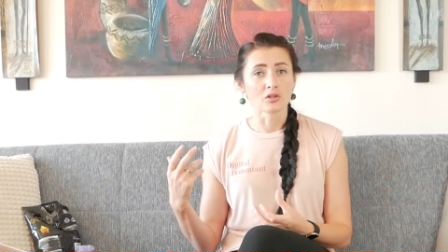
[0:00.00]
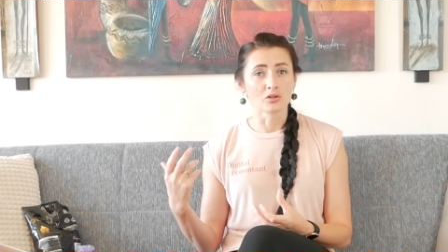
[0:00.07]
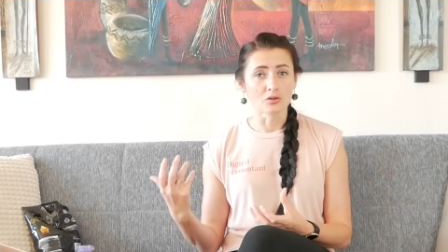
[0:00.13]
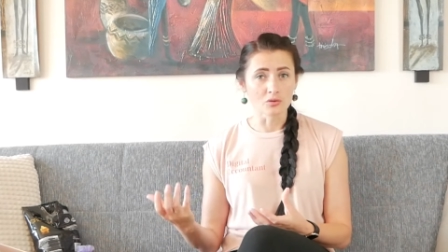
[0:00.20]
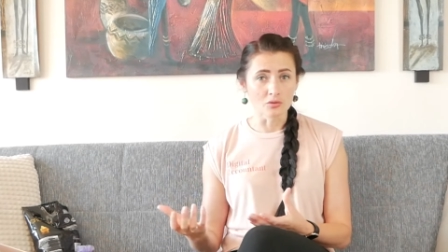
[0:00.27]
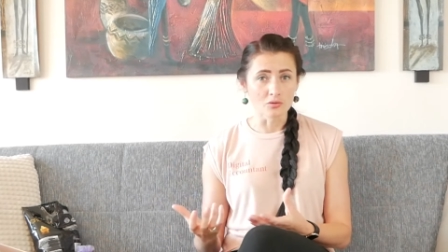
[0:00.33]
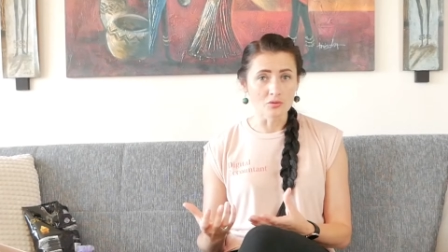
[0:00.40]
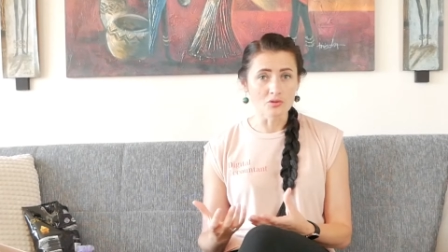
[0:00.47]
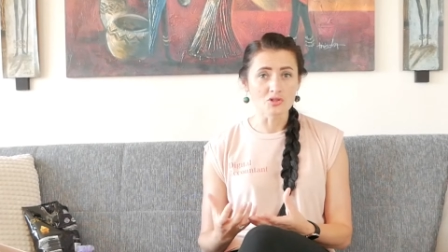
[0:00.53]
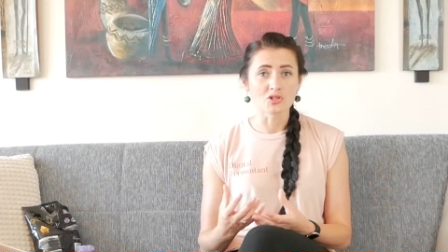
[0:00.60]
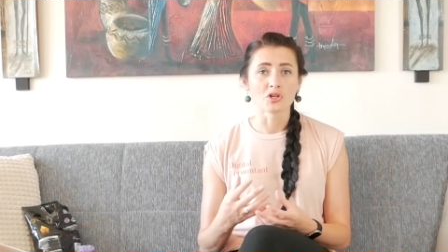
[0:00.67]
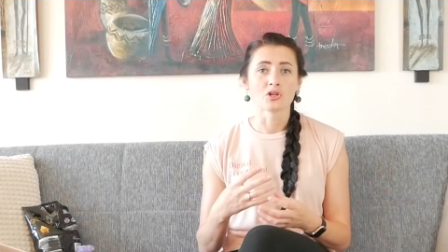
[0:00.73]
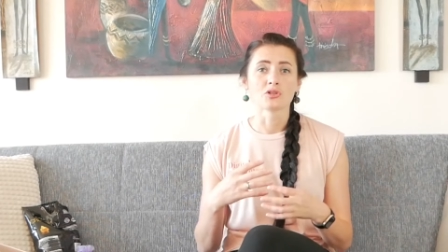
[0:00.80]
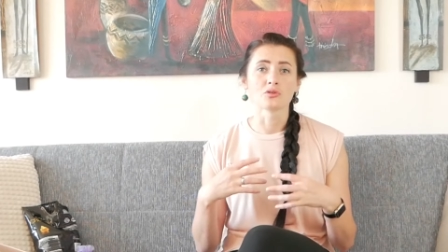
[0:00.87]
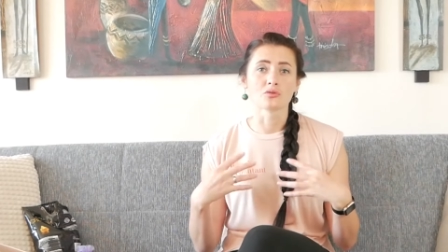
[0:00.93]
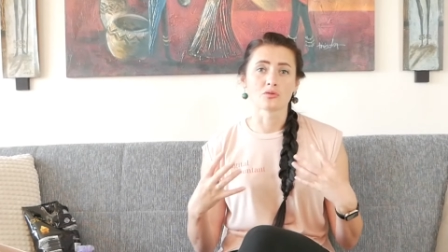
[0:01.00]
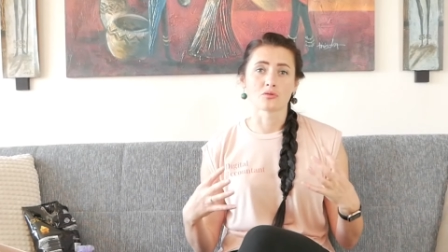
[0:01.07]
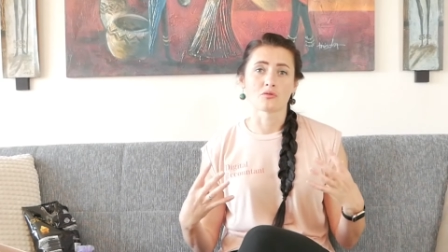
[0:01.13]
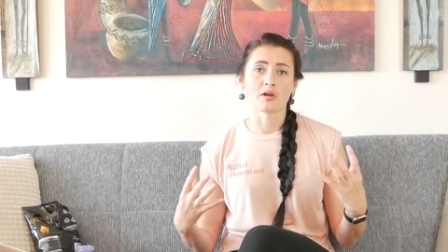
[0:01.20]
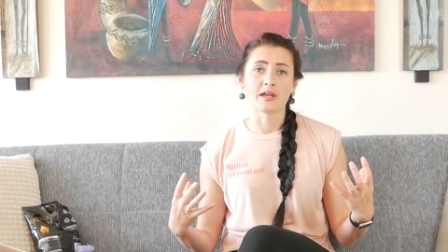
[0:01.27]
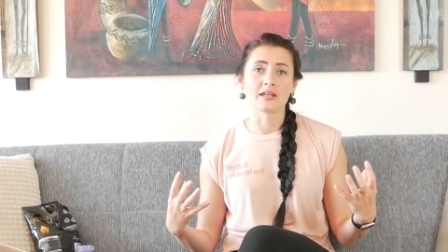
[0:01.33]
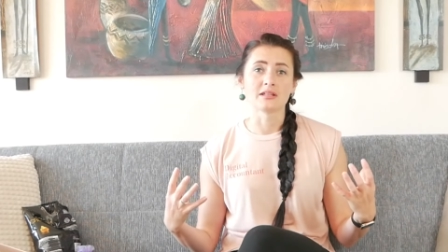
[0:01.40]
use to
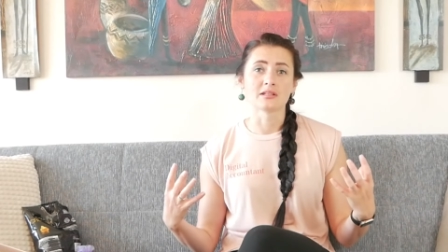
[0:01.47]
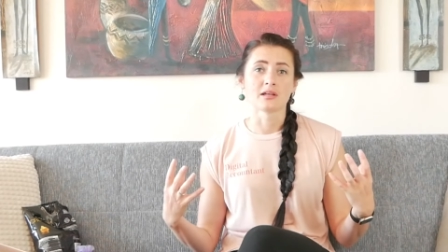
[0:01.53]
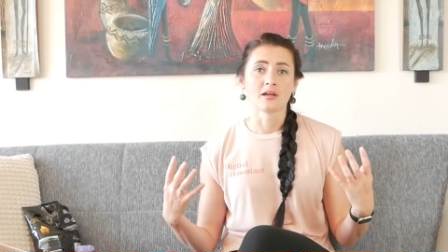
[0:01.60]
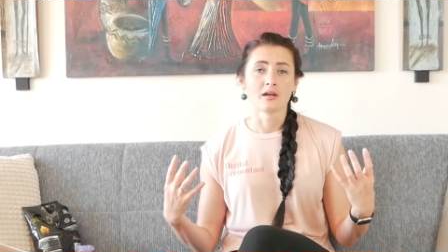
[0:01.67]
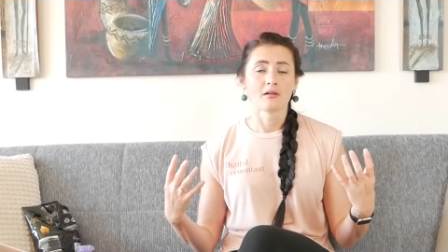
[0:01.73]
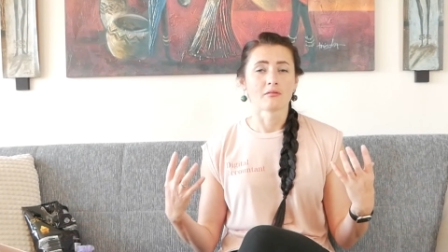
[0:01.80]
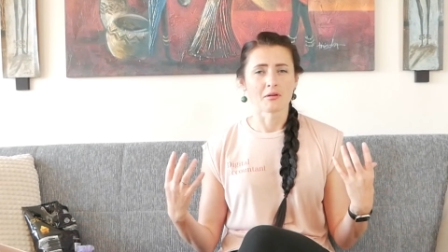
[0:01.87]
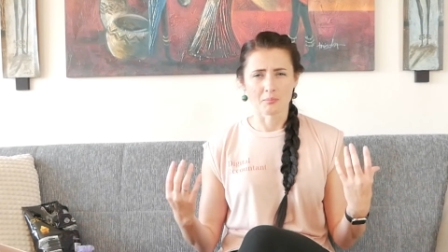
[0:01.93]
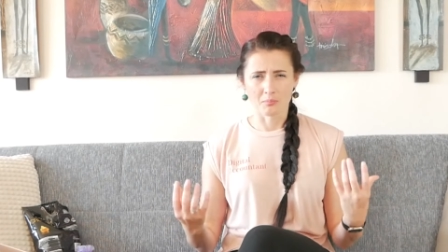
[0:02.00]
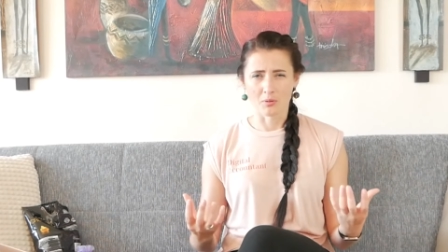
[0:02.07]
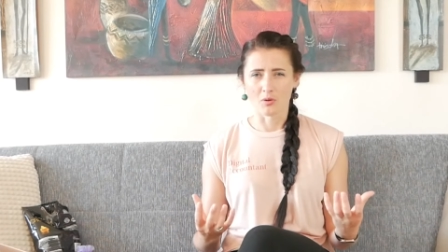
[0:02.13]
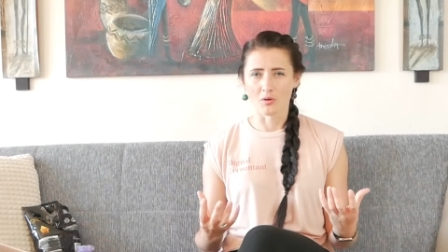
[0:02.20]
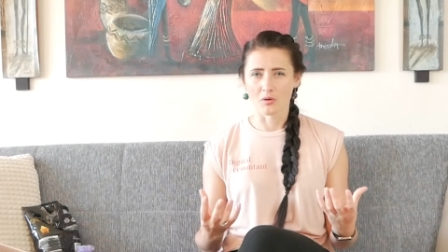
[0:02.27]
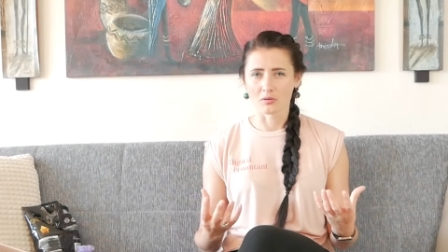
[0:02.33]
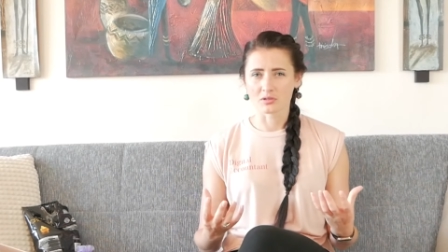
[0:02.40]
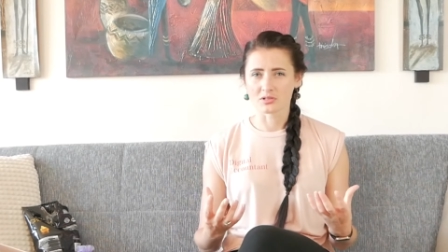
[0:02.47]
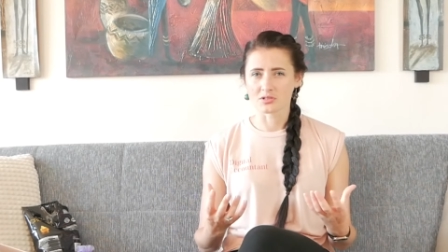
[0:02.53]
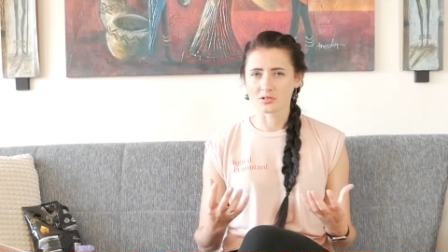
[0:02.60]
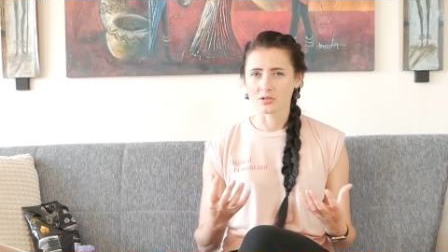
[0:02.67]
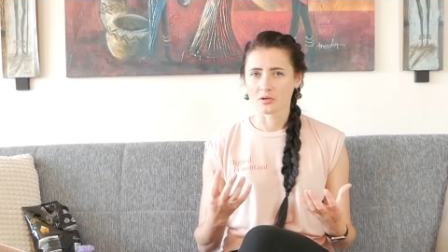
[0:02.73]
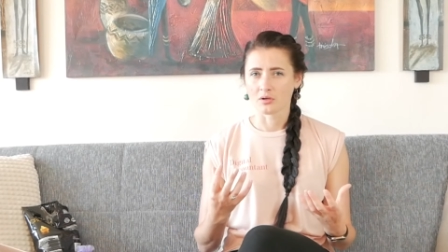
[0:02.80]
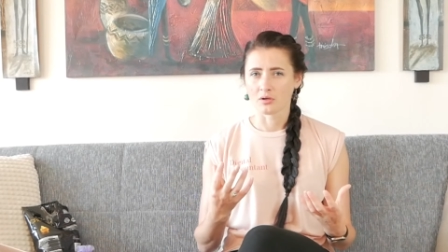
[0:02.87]
create
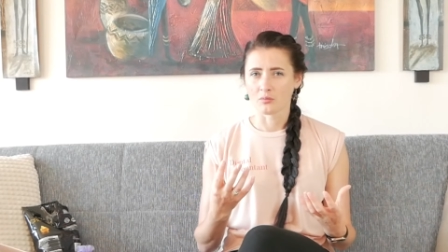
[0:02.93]
reports